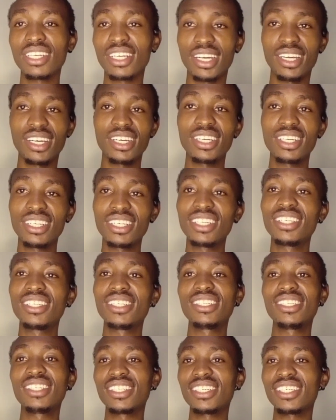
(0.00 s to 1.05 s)
her
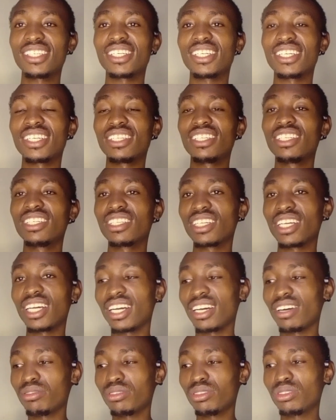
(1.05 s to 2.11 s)
in
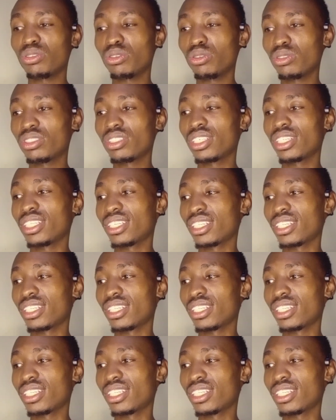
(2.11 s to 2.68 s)
house chores.